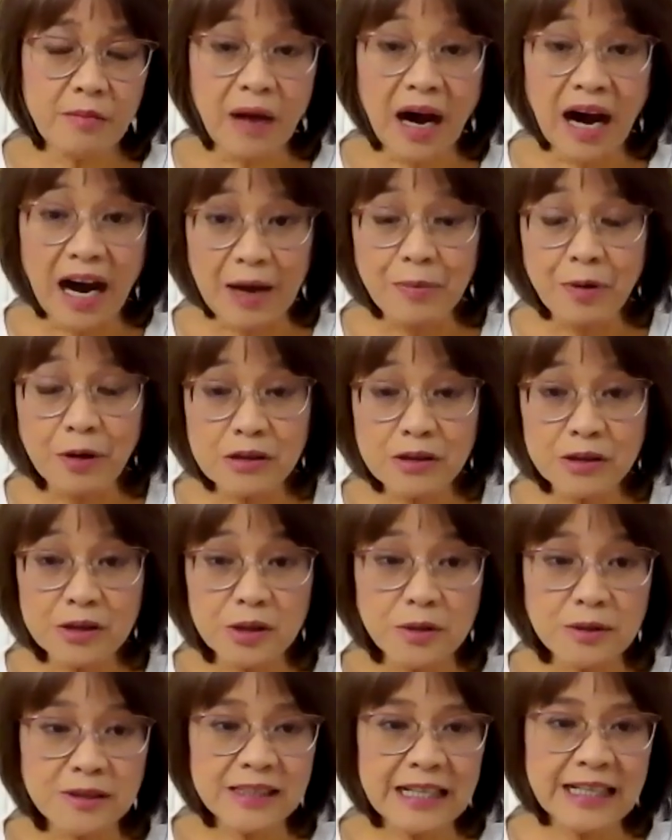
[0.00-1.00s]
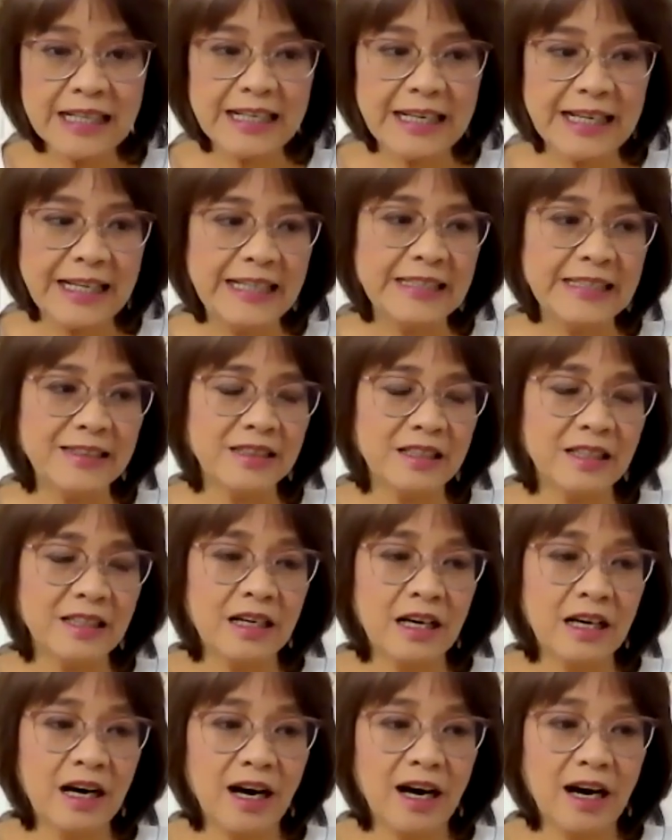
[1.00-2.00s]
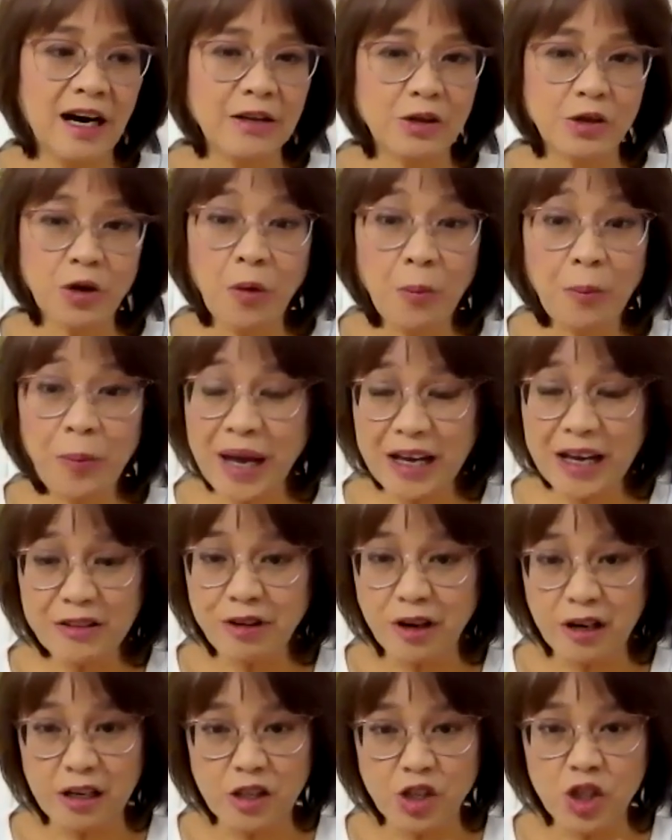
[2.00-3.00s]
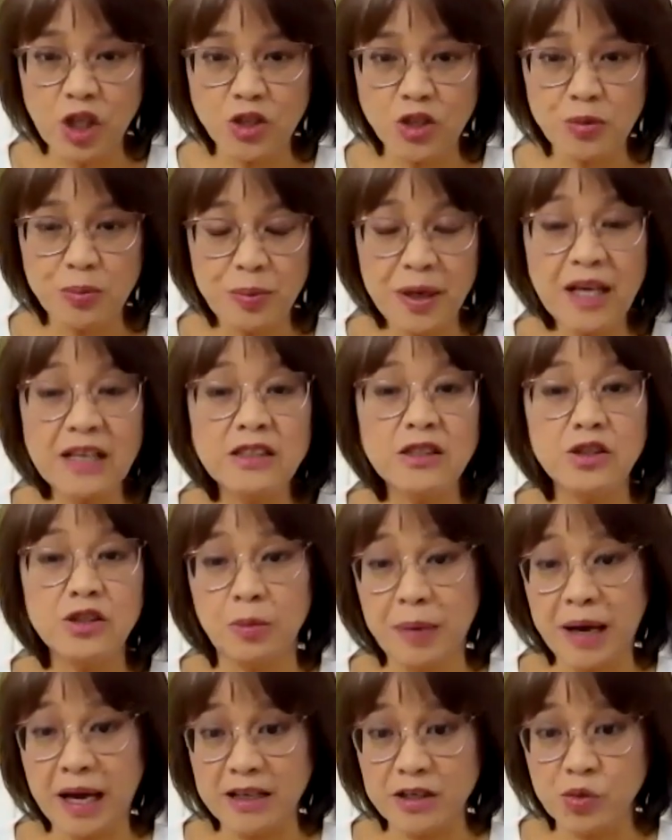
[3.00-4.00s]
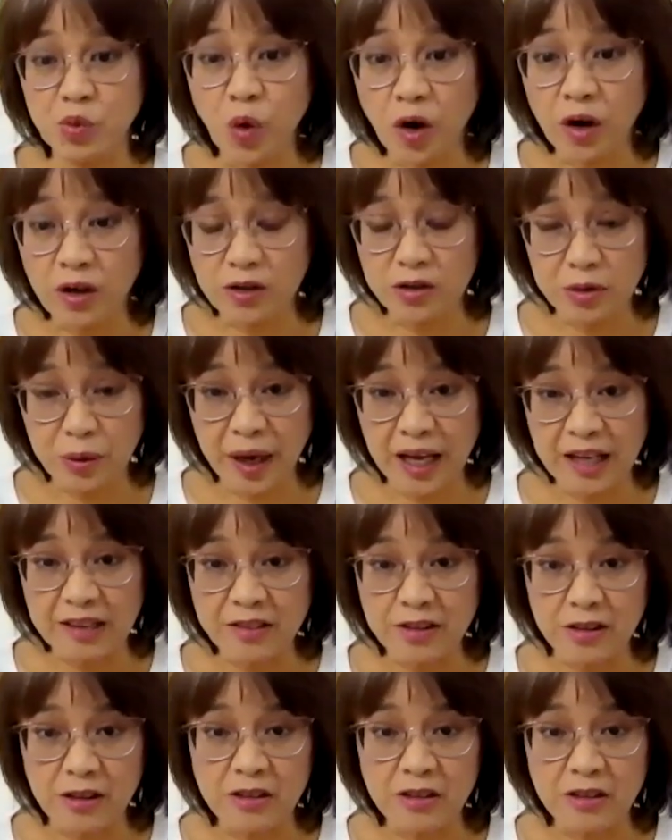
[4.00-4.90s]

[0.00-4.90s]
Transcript: My personal take is don't paint for the judge, paint your best work to enter.